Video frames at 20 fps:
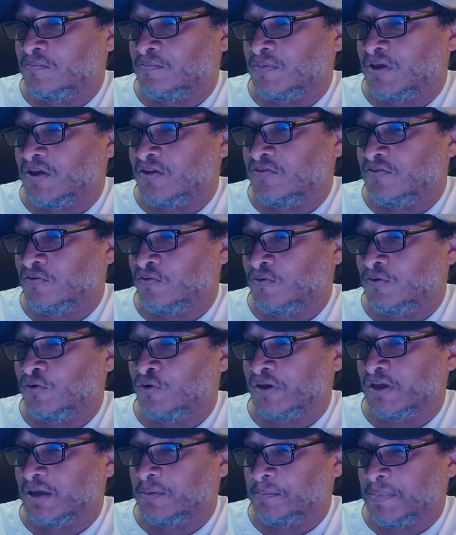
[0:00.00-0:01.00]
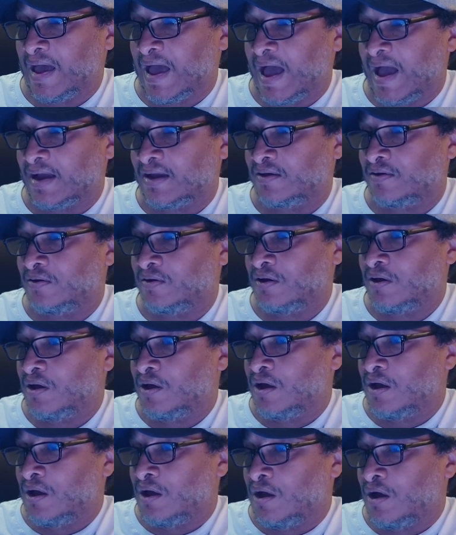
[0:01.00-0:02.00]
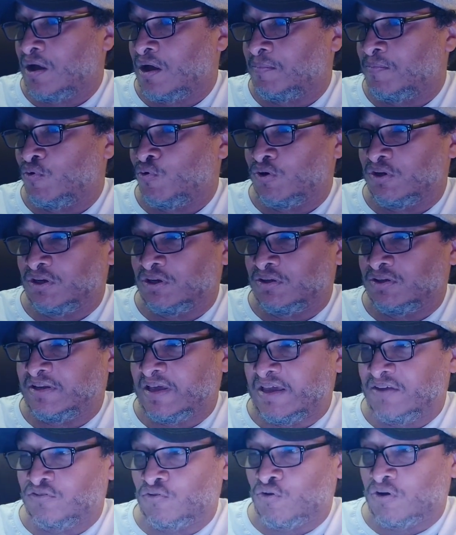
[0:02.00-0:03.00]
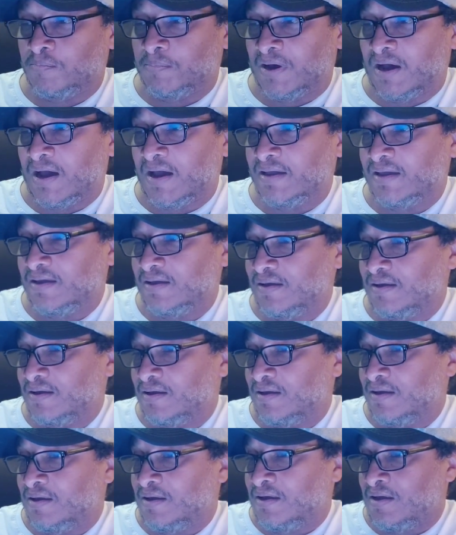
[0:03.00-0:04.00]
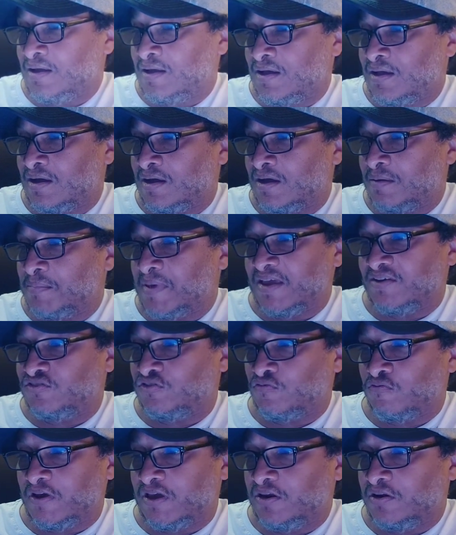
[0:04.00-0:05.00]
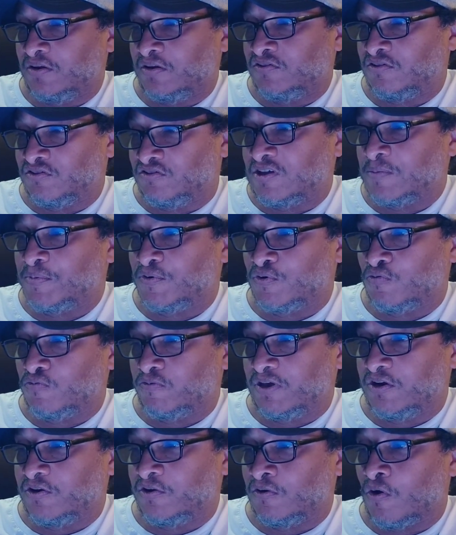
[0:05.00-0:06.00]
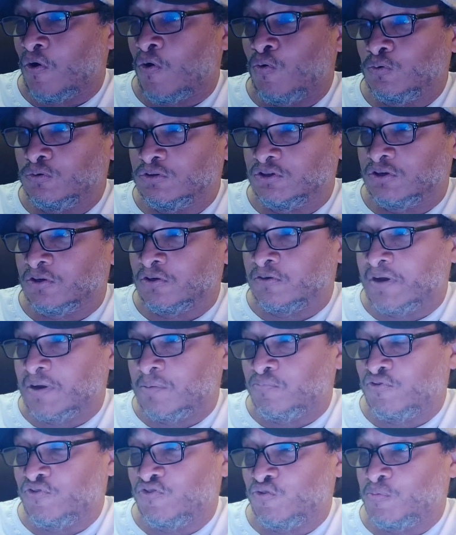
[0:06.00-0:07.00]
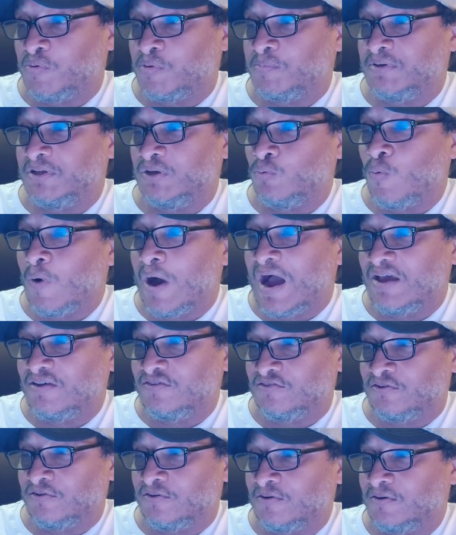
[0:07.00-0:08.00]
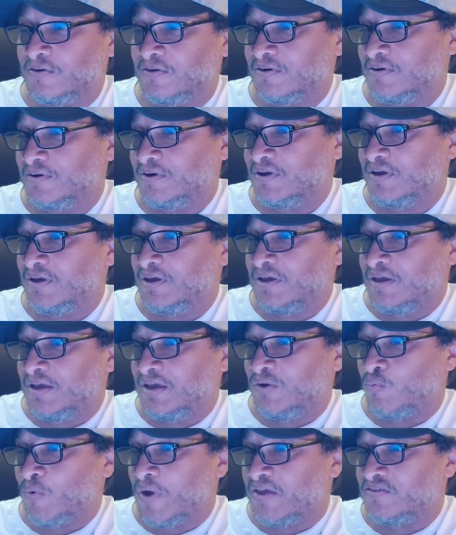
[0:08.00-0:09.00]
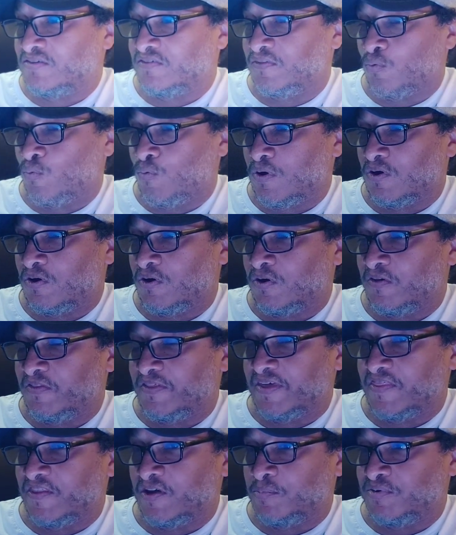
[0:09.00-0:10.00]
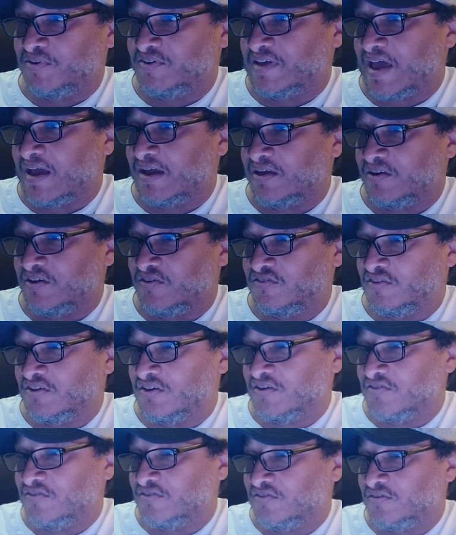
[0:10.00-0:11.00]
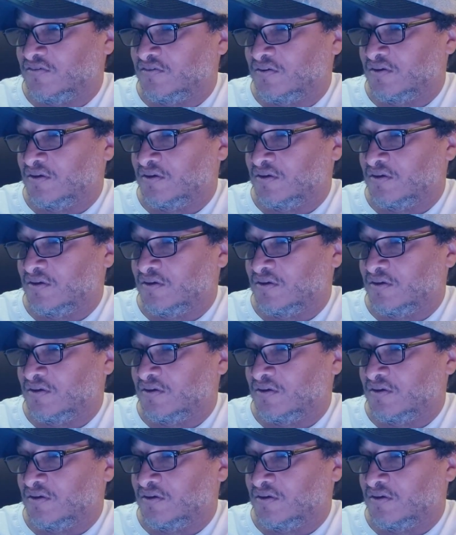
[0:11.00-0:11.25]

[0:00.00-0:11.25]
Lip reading: as her looking back on days gone by. Makes the typical reader older and presumably wiser in ways of the world than the protagonist is.